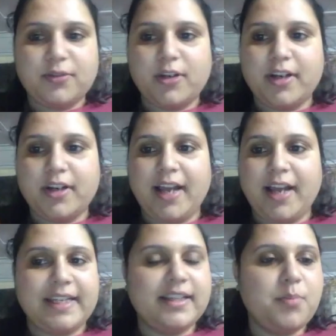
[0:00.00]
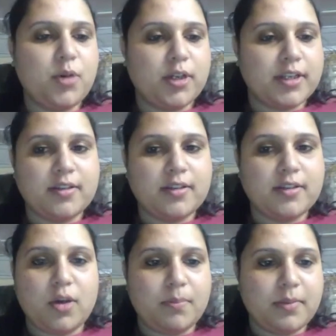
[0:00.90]
for highlighting the importance of
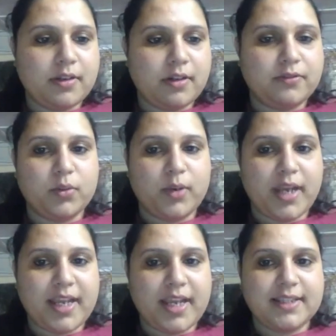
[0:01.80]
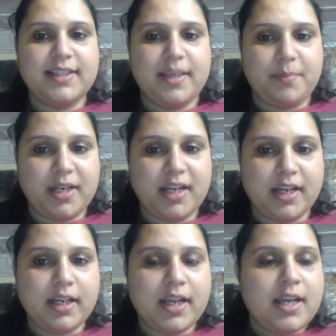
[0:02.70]
the topic of today's
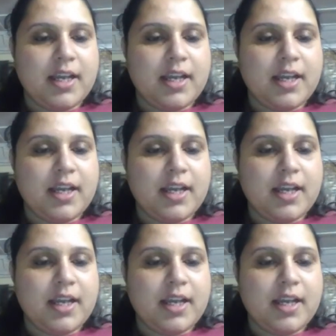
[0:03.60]
seminar.